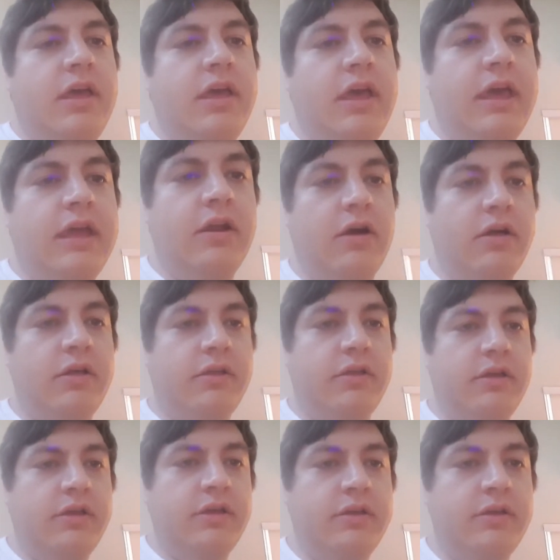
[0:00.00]
in
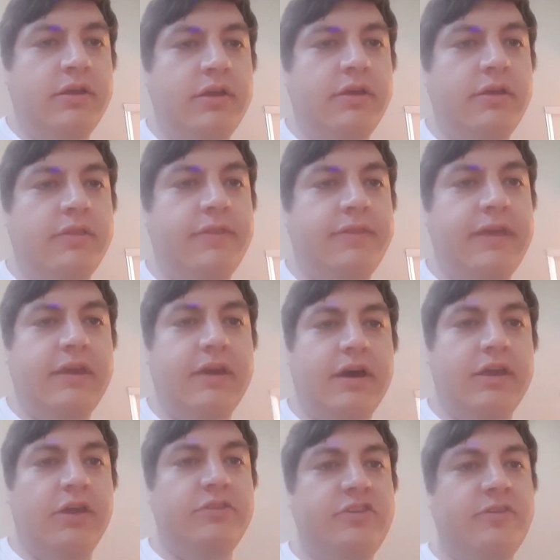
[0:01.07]
all the
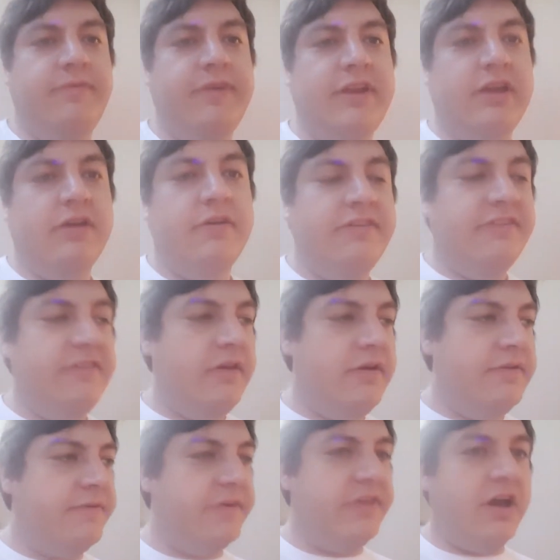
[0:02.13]
YouTube videos
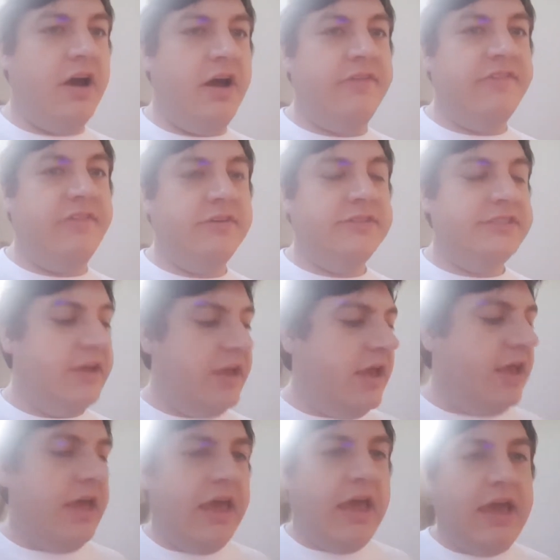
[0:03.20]
for the consoles,
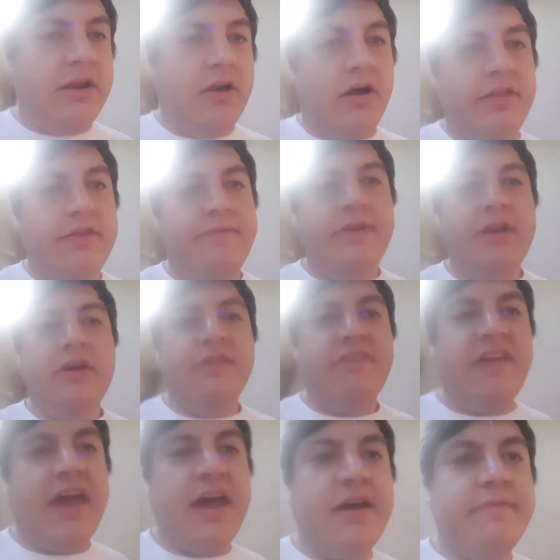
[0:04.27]
and all the videos
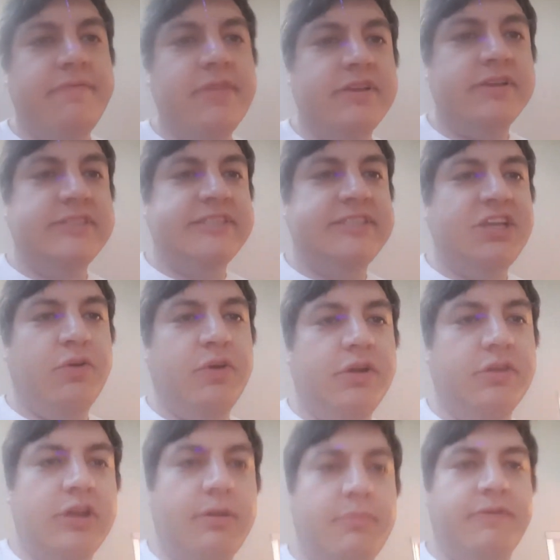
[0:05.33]
have the
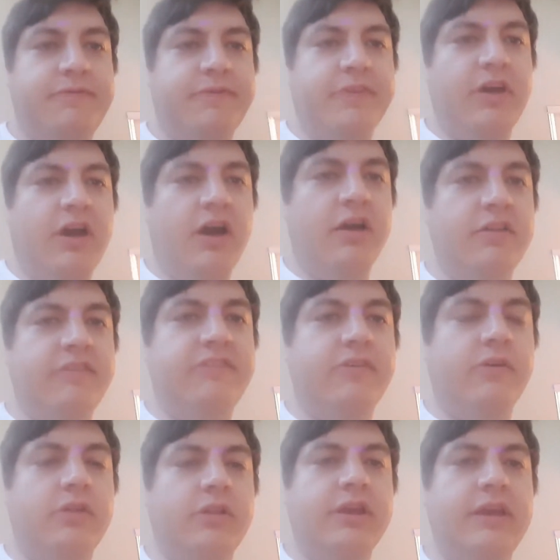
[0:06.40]
serial number for the
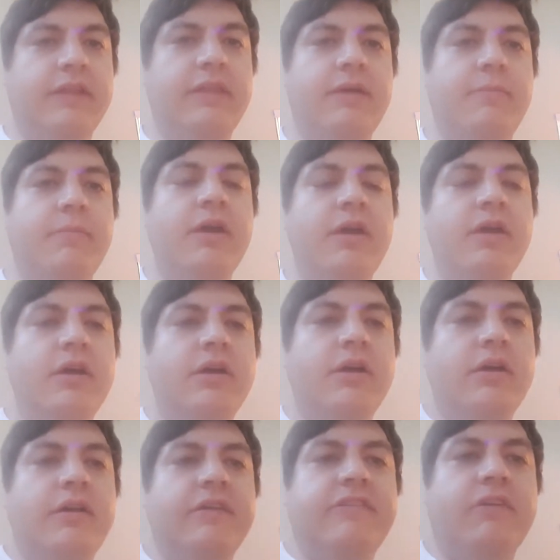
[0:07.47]
console in them.
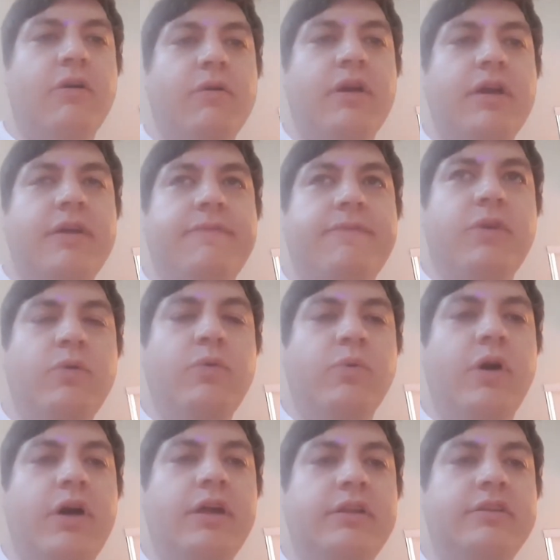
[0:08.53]
So if you
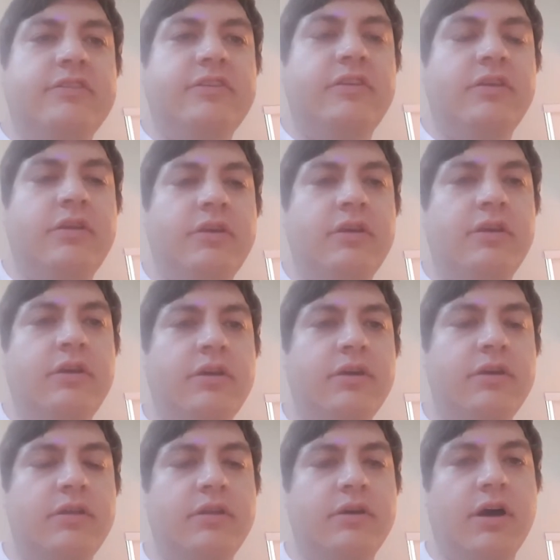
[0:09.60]
want
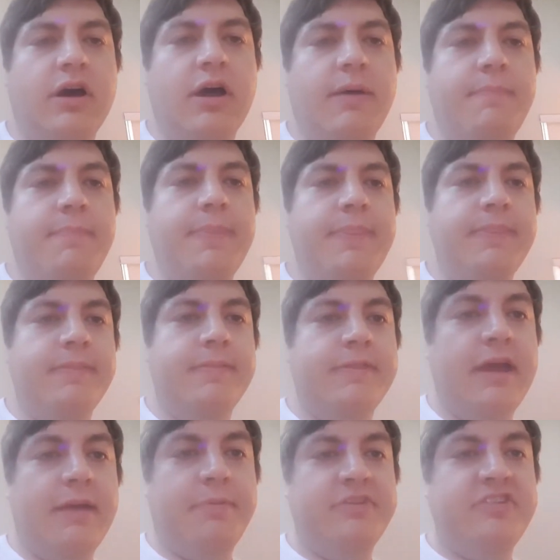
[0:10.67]

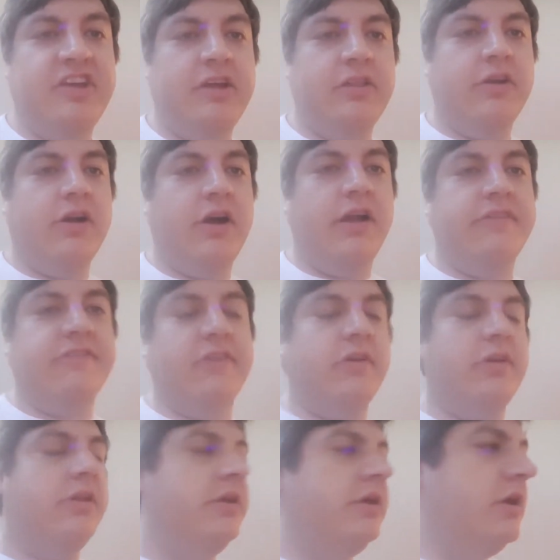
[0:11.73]
that particular console,